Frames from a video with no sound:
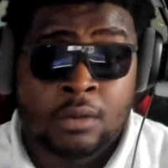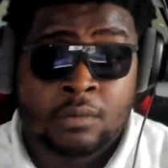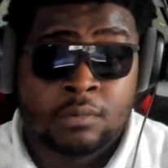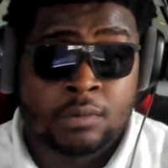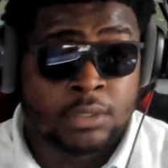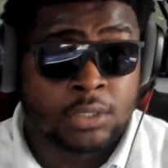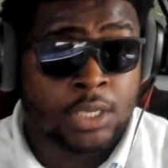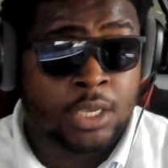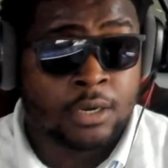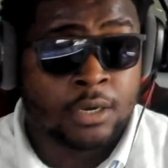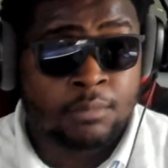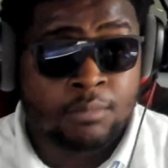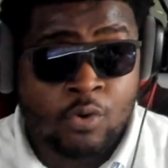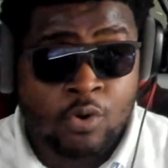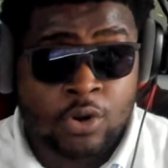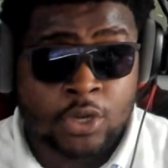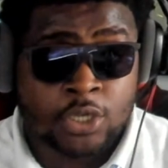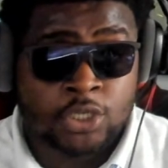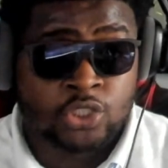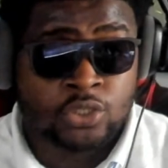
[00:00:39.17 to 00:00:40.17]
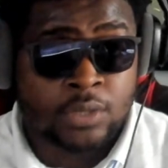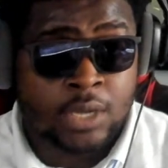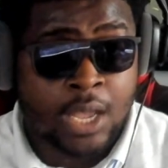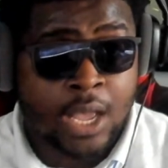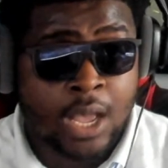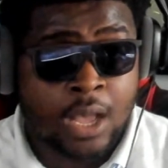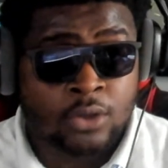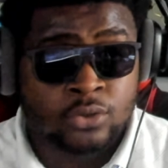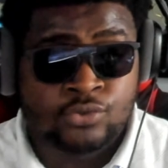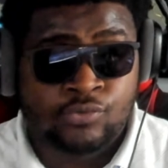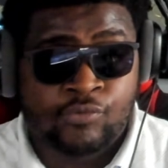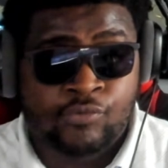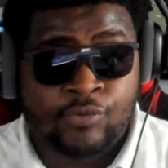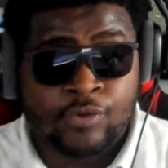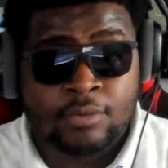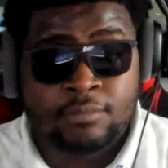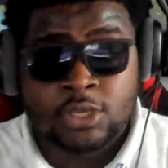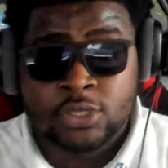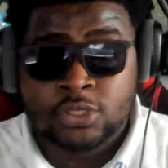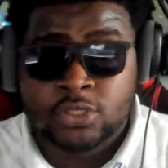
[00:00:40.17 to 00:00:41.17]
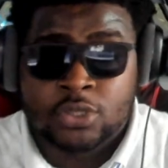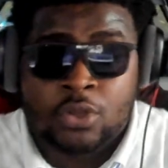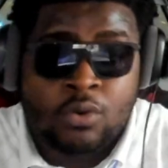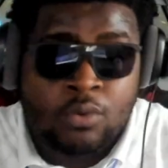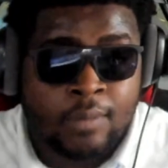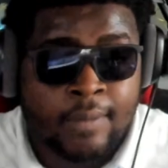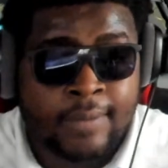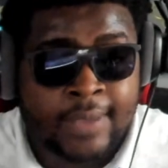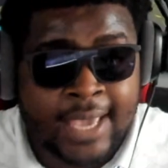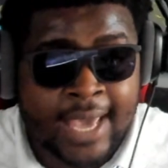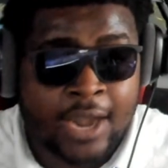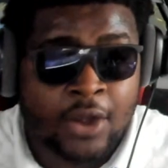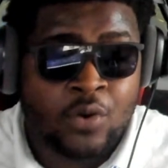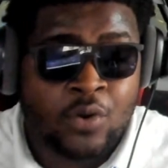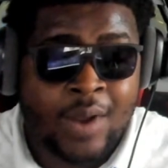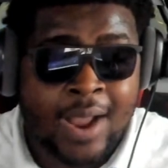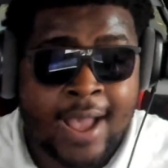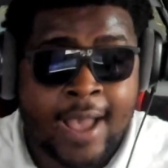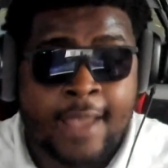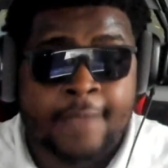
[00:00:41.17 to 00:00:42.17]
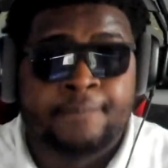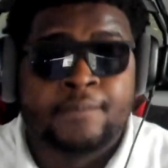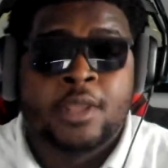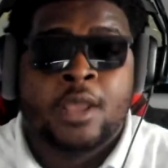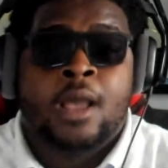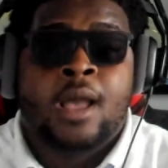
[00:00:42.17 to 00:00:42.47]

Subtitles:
I want to get a mortgage on a house. You feel me? So, gotta grind.